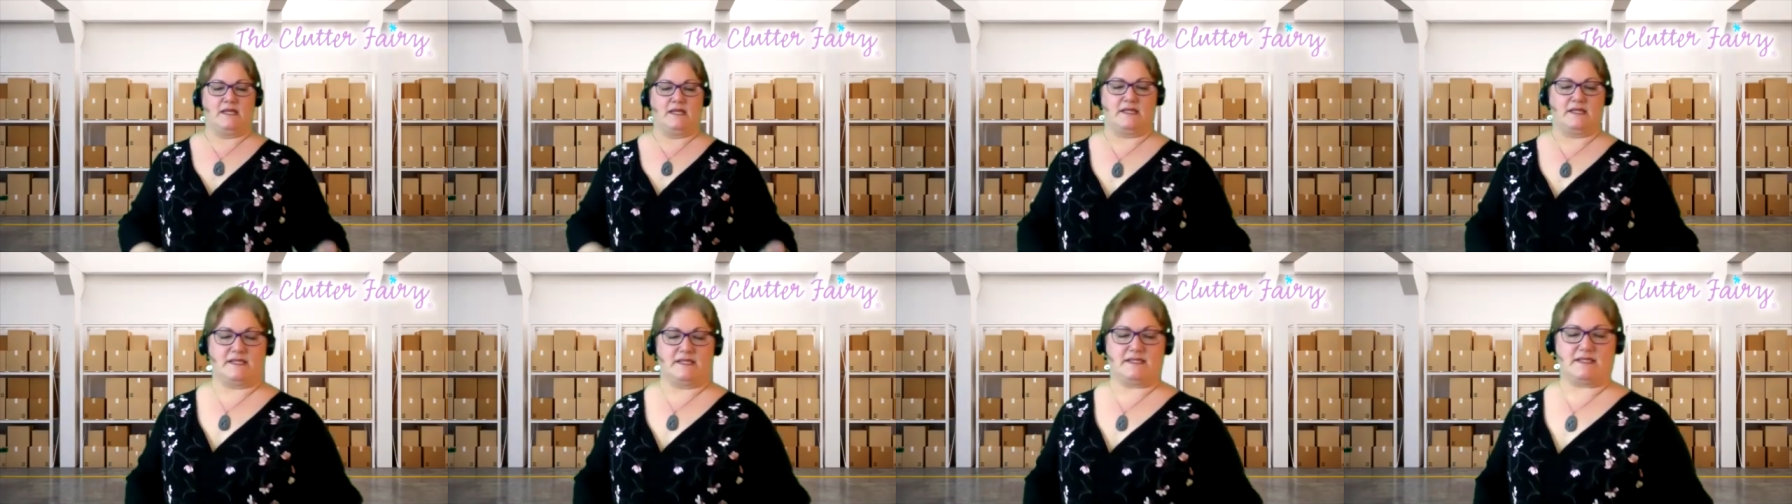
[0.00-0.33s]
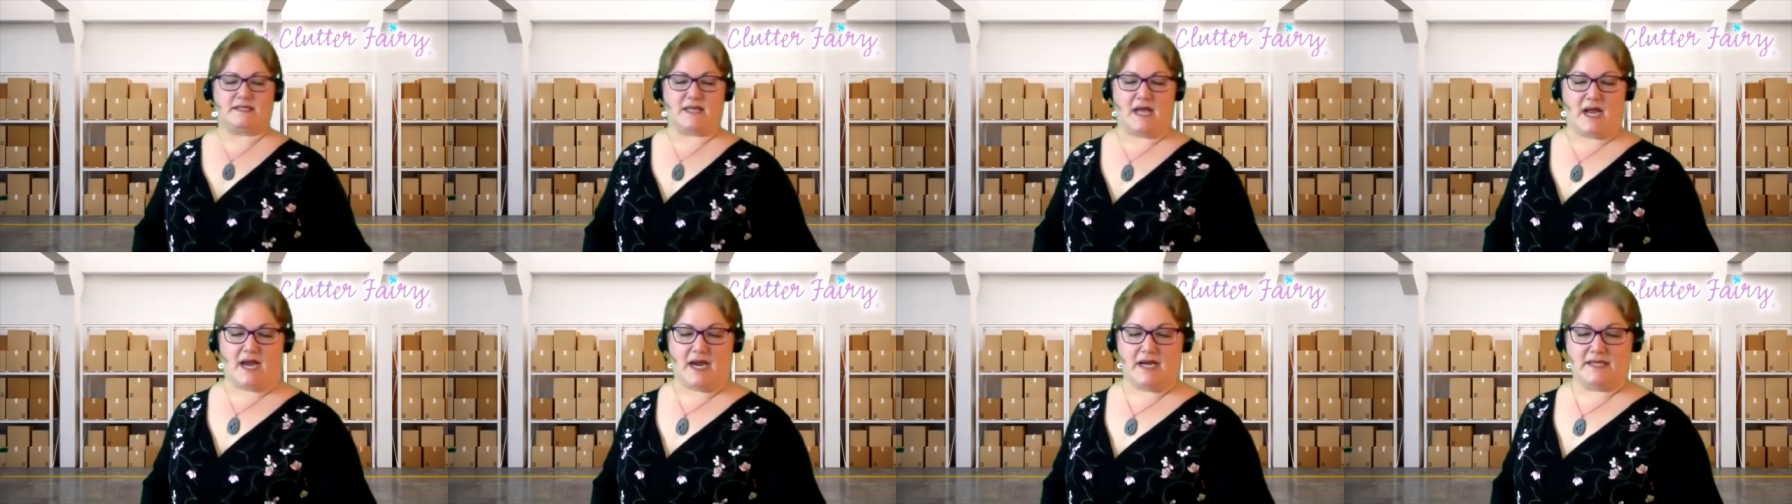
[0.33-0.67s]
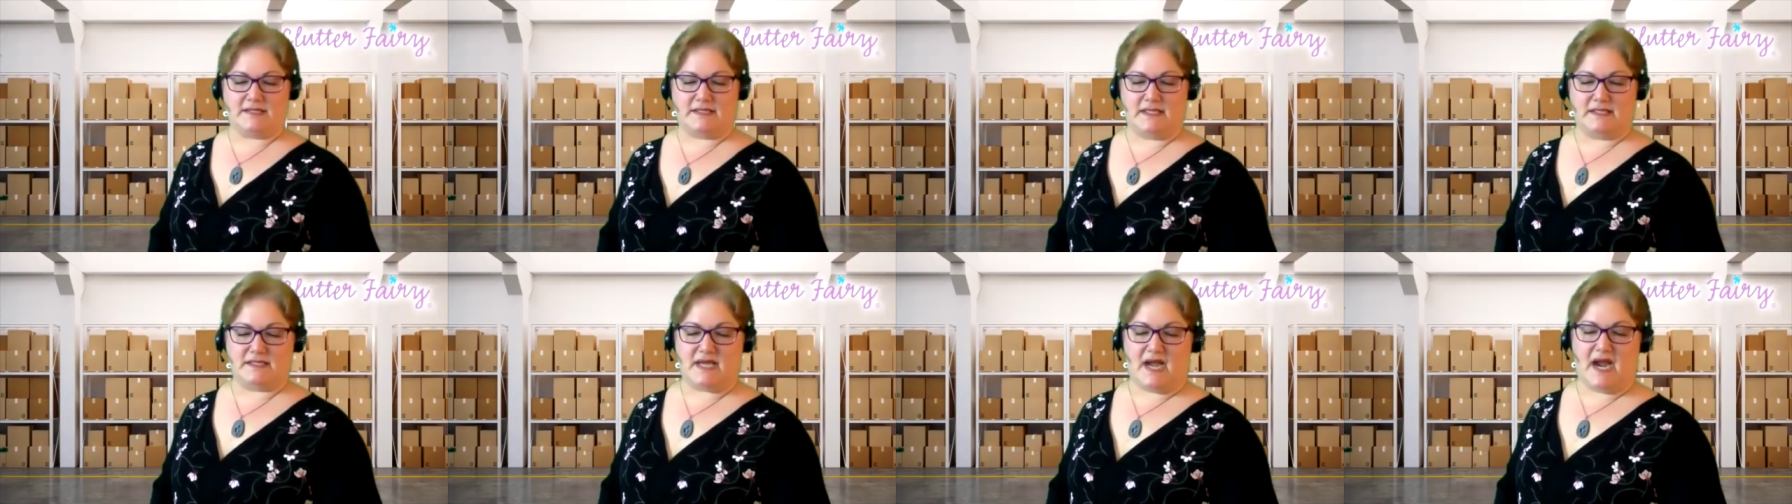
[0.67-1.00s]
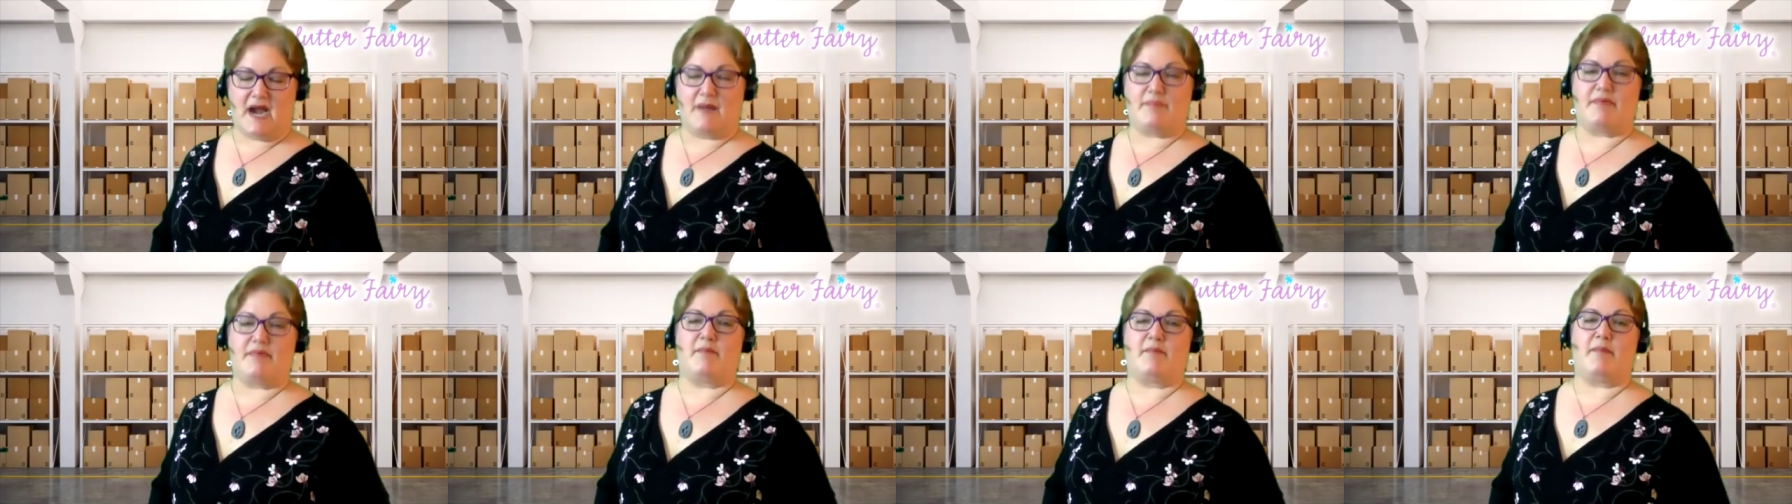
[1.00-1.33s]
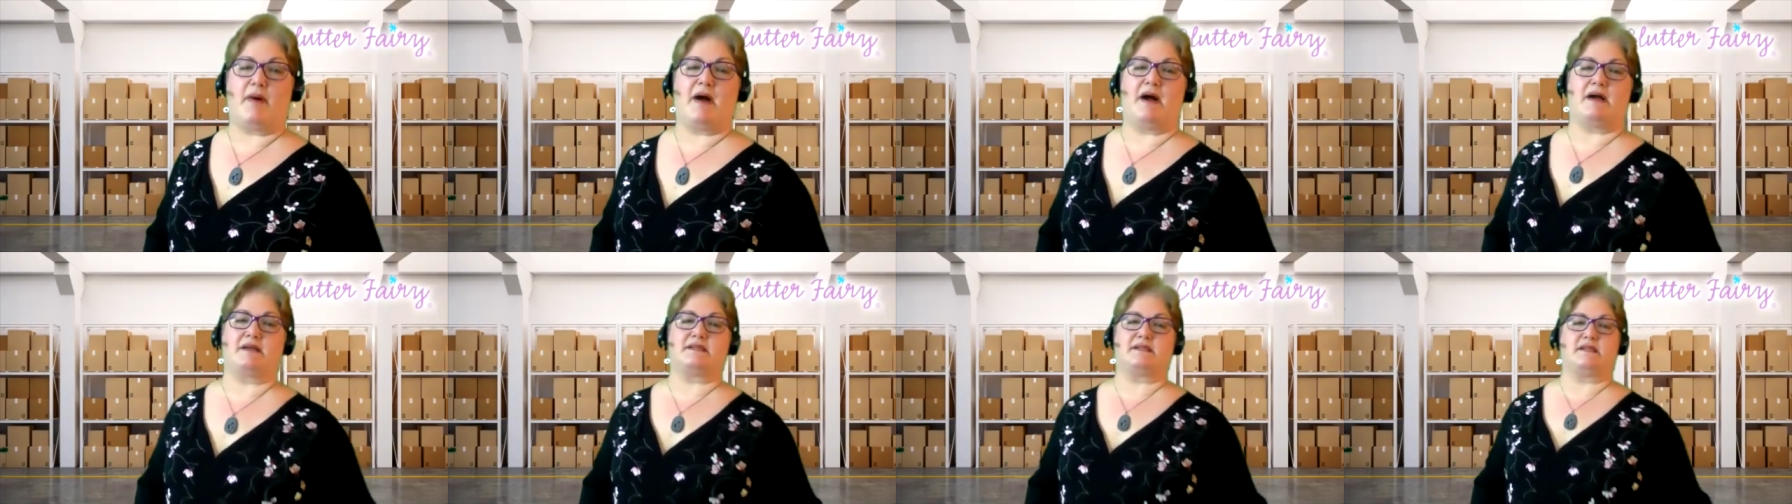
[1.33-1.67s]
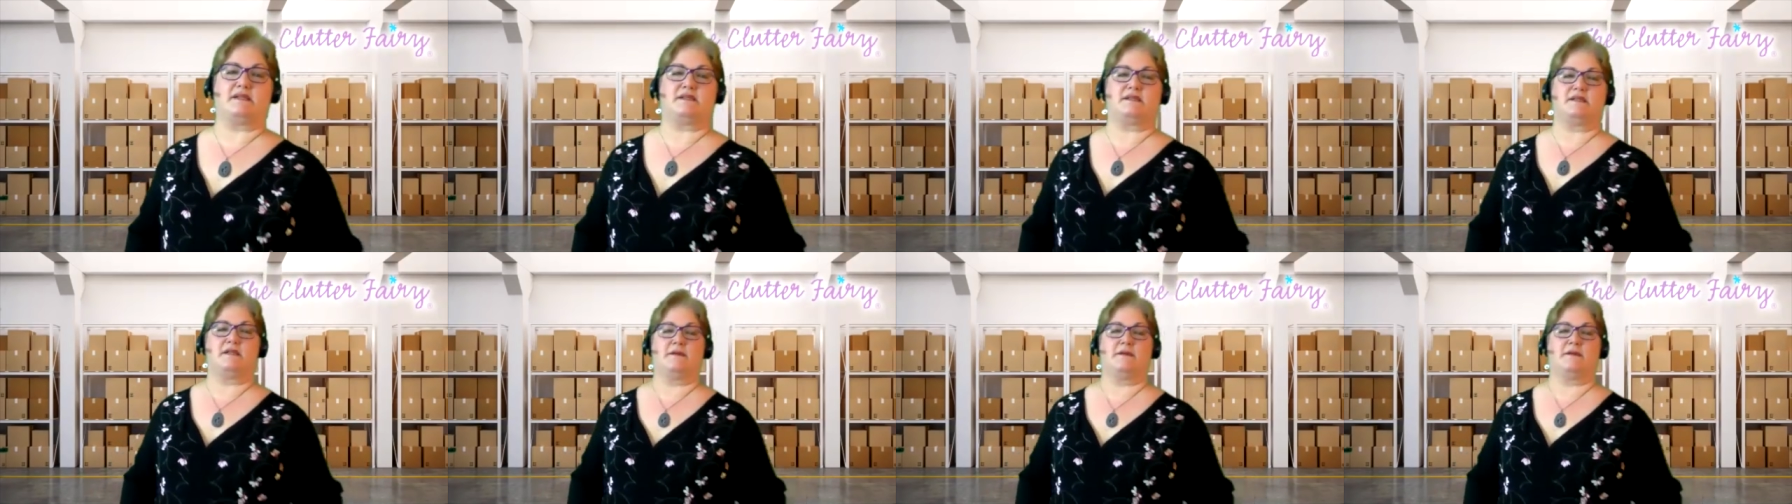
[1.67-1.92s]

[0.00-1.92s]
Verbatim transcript: the size and type of boxes.